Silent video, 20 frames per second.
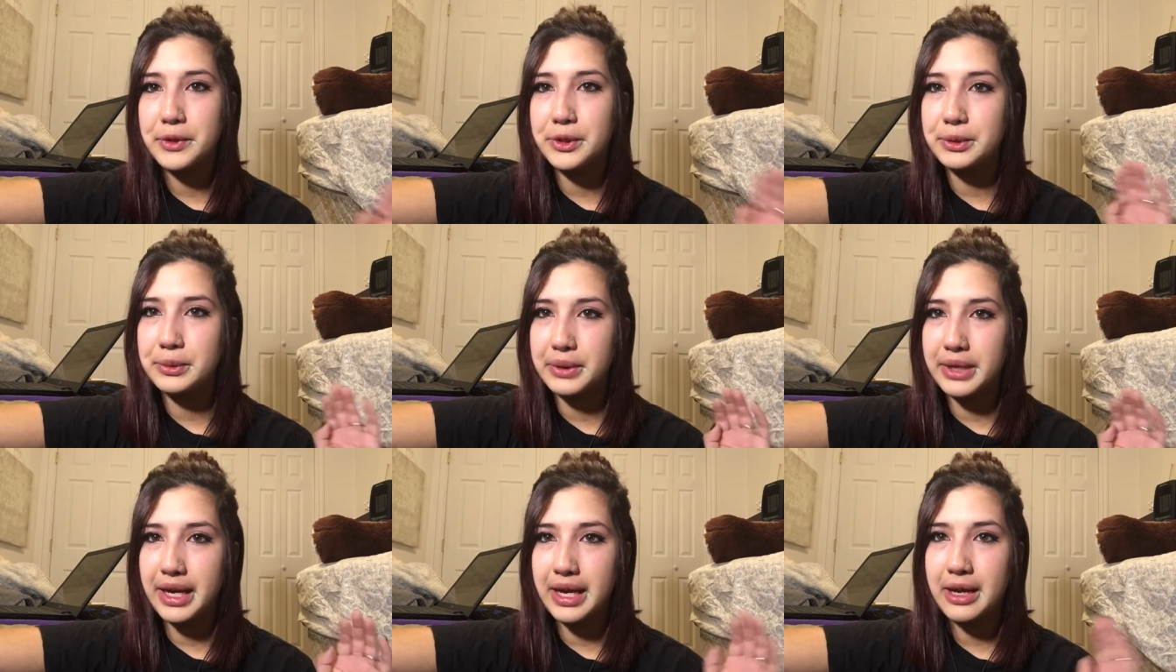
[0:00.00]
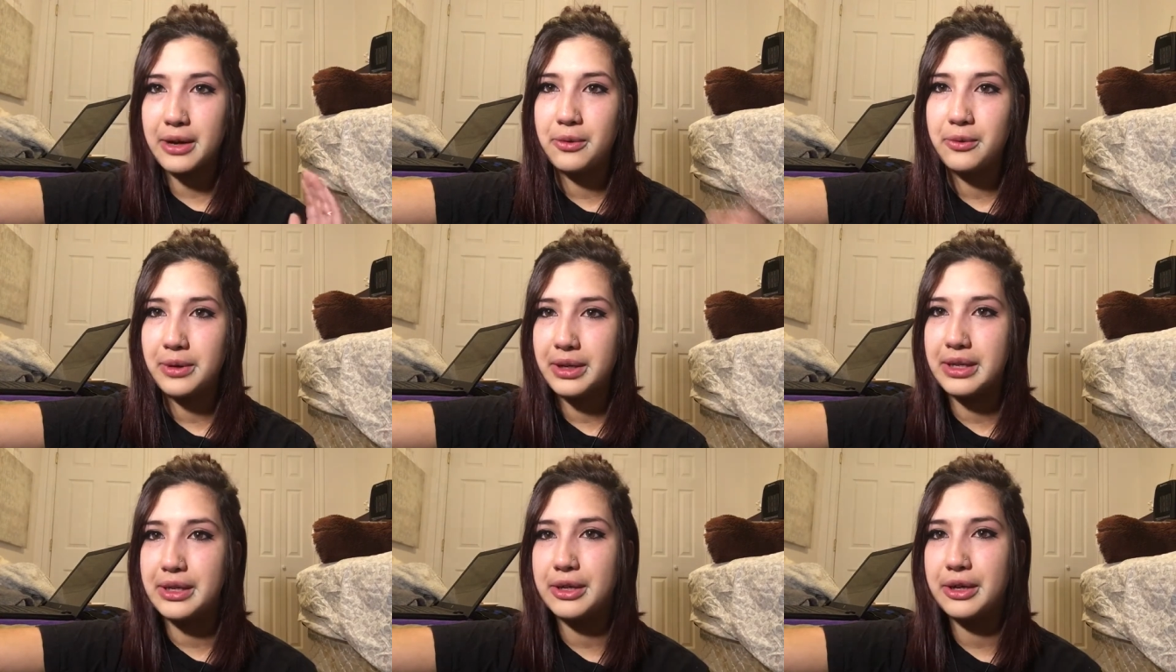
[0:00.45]
through like a
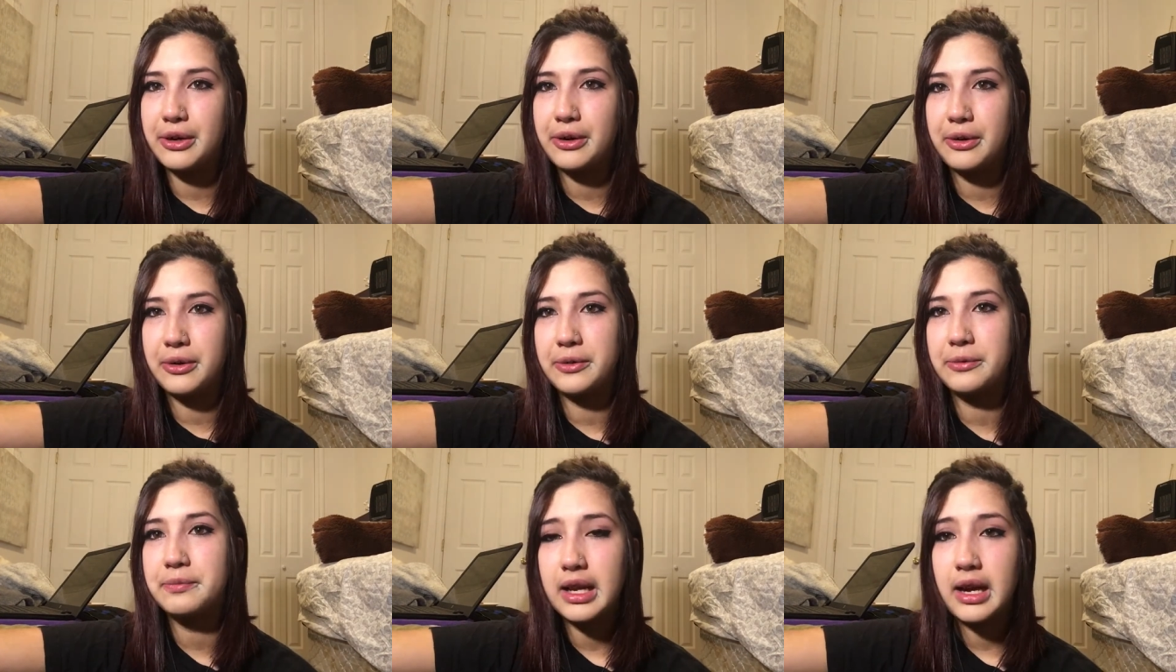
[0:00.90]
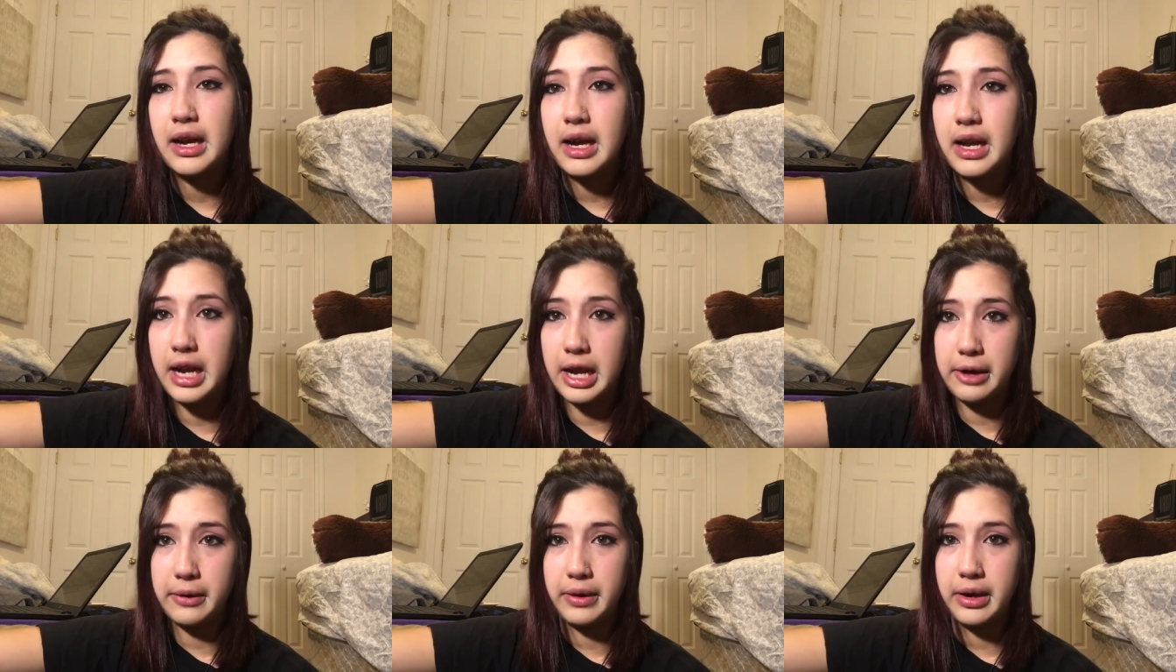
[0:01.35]
window,
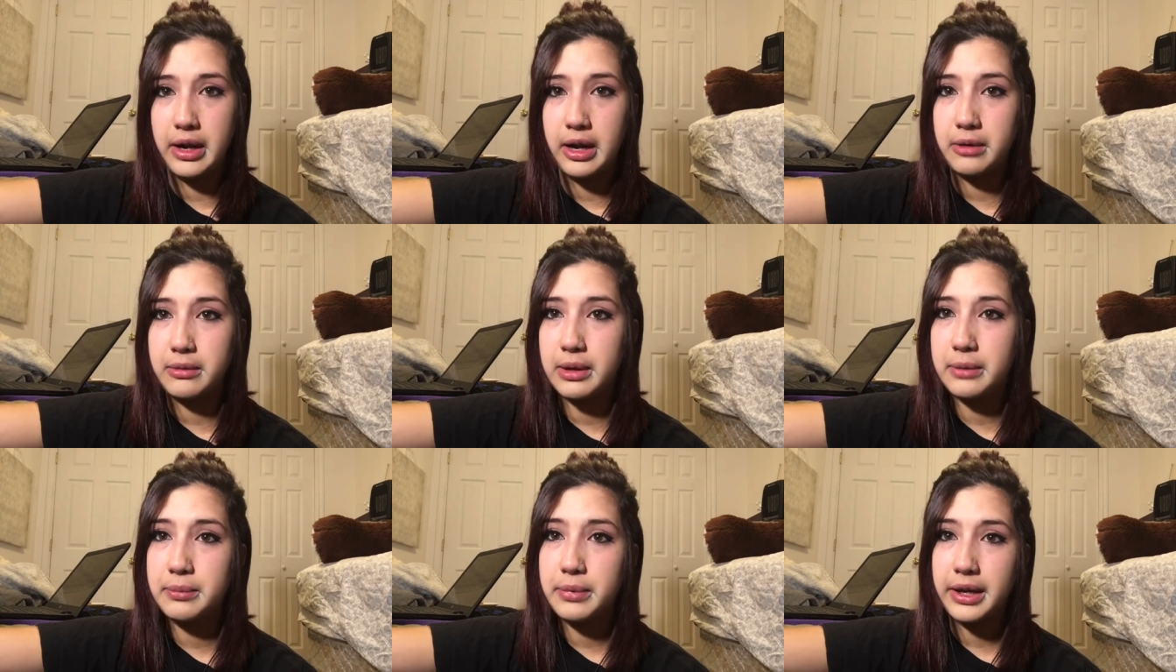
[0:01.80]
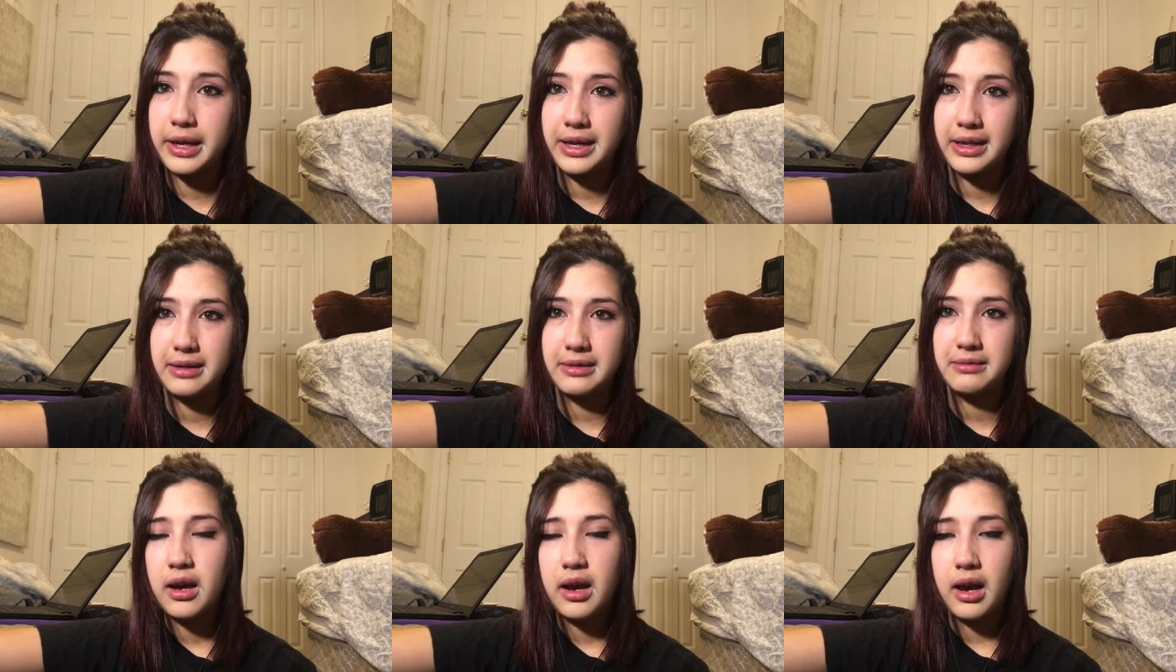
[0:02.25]
and I went on my
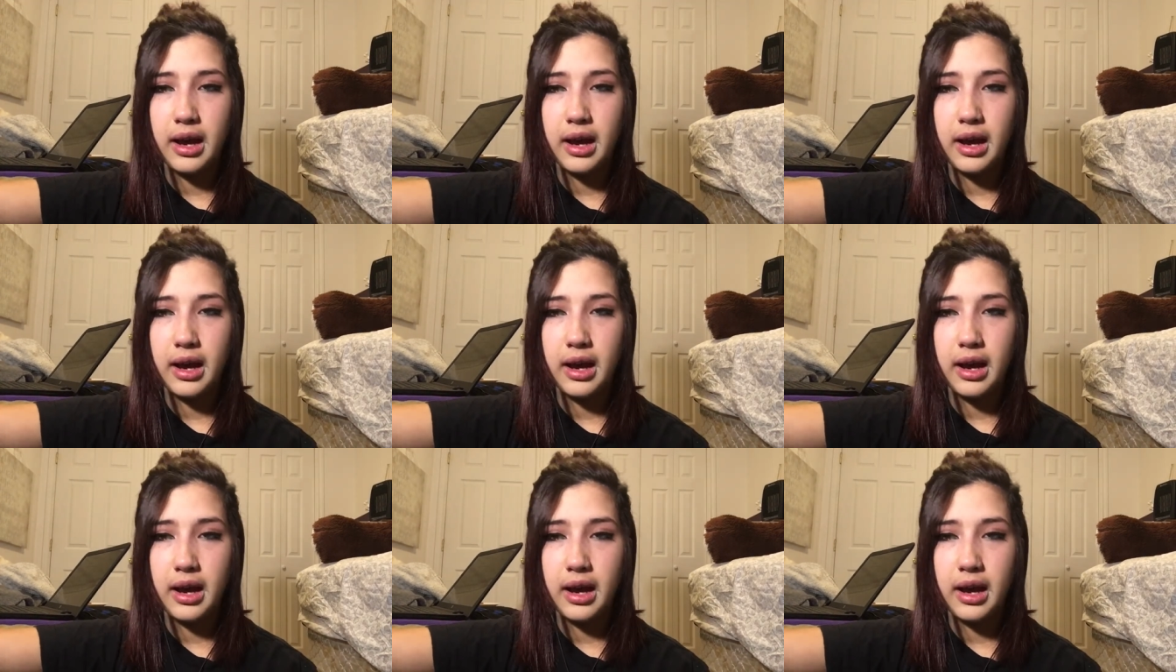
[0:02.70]
plane.